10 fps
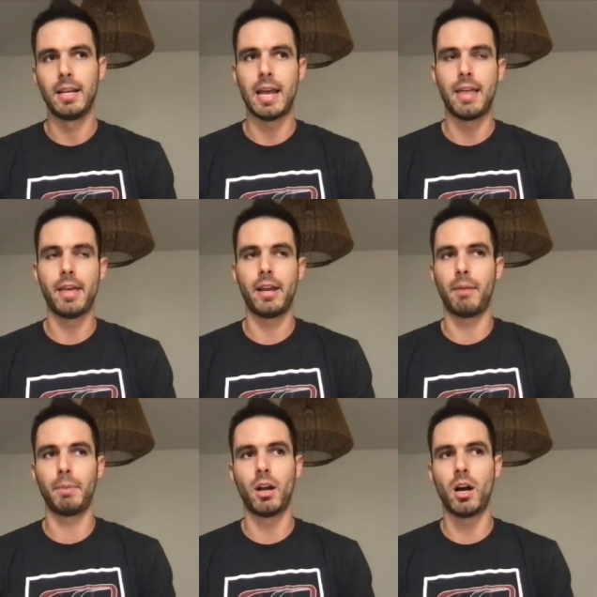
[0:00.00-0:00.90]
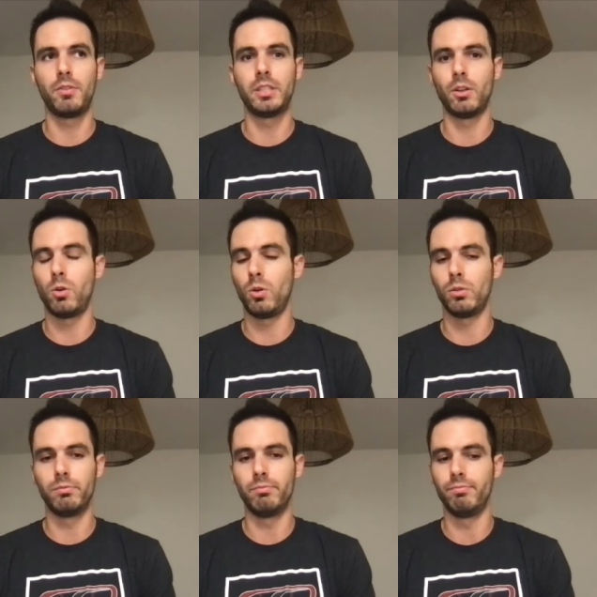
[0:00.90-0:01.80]
and then, I mean, obviously, the
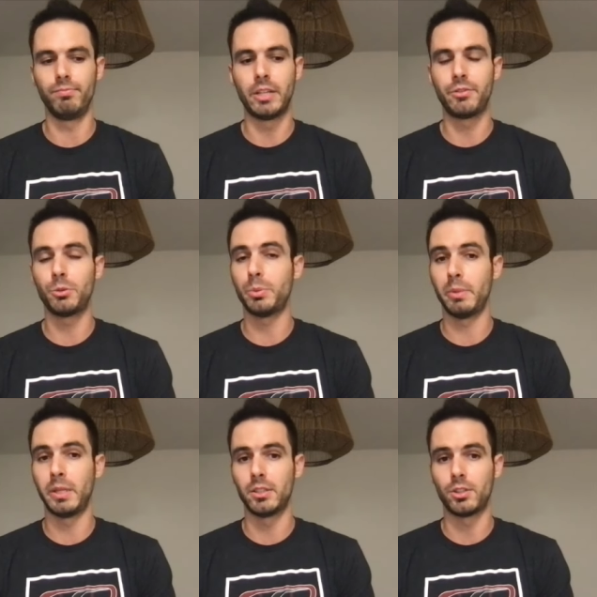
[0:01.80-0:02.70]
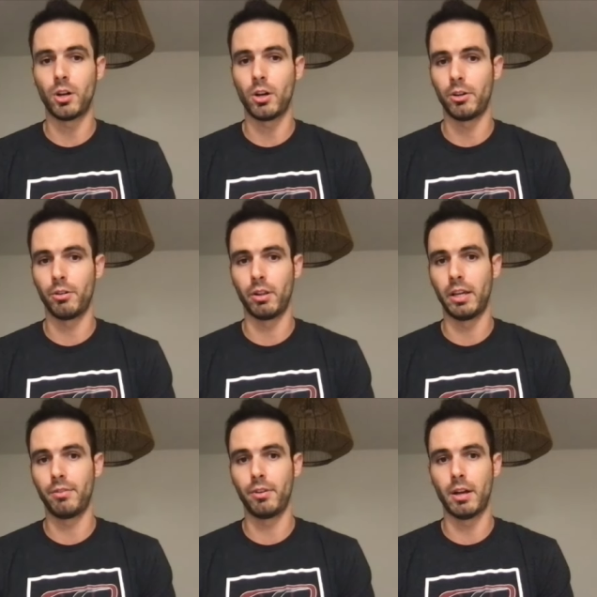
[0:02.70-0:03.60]
whole difference from being a starter and a
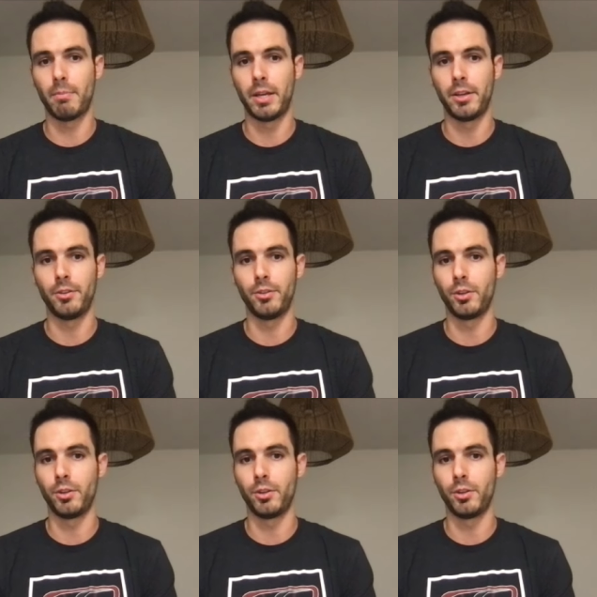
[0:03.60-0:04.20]
reliever. I mean, yeah.